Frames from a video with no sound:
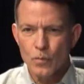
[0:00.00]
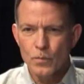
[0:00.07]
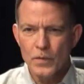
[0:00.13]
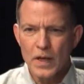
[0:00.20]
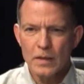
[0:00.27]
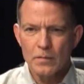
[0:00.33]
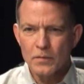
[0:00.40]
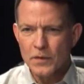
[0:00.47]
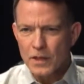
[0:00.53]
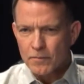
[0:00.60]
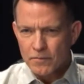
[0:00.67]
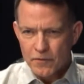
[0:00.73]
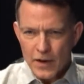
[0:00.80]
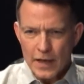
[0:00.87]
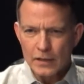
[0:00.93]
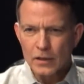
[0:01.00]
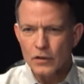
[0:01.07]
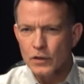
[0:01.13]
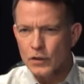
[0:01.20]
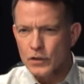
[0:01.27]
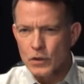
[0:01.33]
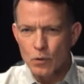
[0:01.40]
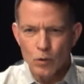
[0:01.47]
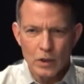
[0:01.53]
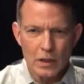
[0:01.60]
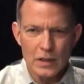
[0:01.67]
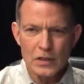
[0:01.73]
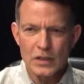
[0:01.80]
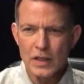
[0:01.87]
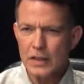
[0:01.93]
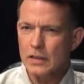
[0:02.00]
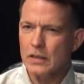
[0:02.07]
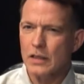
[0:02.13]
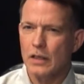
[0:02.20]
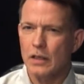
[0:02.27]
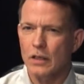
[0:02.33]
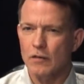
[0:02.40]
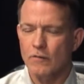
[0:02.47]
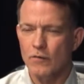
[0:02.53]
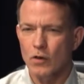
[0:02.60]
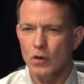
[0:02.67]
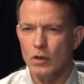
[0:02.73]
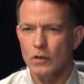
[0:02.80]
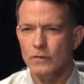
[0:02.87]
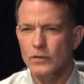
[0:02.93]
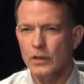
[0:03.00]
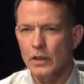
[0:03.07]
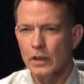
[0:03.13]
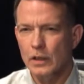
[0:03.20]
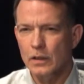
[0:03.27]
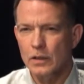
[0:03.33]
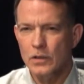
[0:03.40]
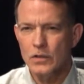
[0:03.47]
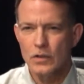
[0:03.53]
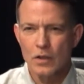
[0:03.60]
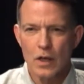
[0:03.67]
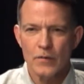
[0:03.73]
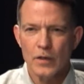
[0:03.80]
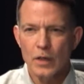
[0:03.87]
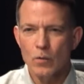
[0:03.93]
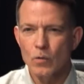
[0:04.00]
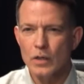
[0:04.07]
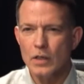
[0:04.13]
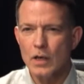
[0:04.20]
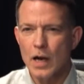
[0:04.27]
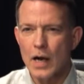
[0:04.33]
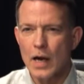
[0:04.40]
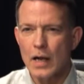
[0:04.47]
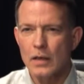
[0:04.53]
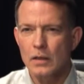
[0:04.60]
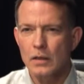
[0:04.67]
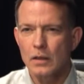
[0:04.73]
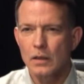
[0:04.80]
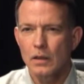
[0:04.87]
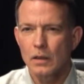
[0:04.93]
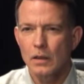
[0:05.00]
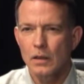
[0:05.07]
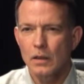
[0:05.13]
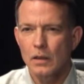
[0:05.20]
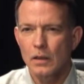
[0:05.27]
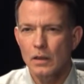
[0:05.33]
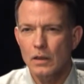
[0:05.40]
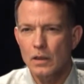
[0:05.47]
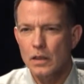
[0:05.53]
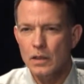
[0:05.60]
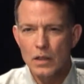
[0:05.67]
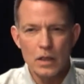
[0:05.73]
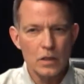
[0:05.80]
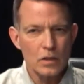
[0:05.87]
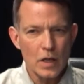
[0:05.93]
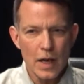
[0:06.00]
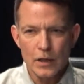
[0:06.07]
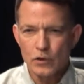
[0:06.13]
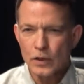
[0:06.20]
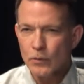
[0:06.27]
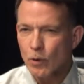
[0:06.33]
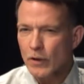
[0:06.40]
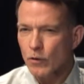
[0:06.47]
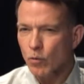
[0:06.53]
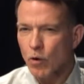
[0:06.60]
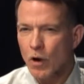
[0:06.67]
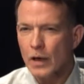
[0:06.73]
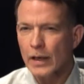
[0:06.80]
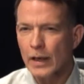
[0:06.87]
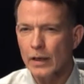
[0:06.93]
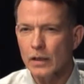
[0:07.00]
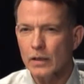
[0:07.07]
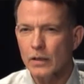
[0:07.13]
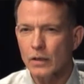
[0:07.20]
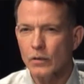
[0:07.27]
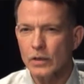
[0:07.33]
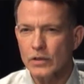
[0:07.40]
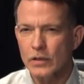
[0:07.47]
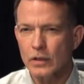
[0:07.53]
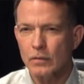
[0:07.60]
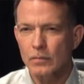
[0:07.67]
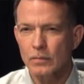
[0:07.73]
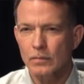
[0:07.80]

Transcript: So that, that fact that there's a real estate deed involved and this covenant with God is actually rather wrongheaded, though, isn't